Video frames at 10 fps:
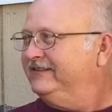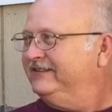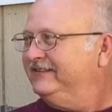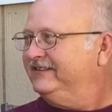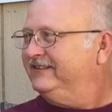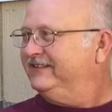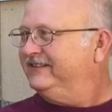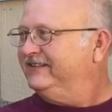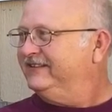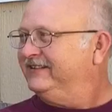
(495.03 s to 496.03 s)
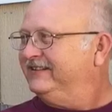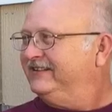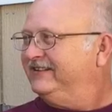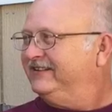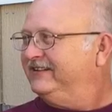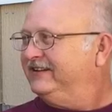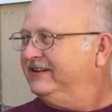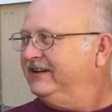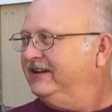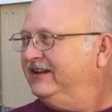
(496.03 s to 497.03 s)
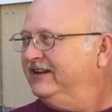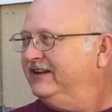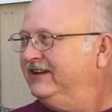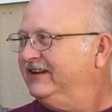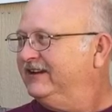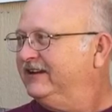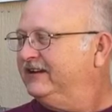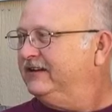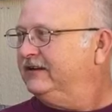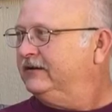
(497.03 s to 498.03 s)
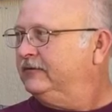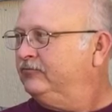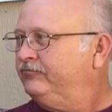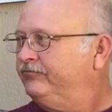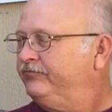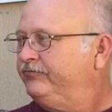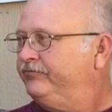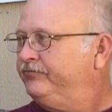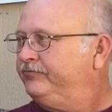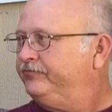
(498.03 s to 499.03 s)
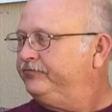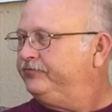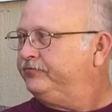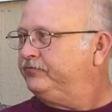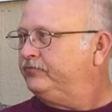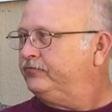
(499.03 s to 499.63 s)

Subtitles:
No words are spoken by the person on screen.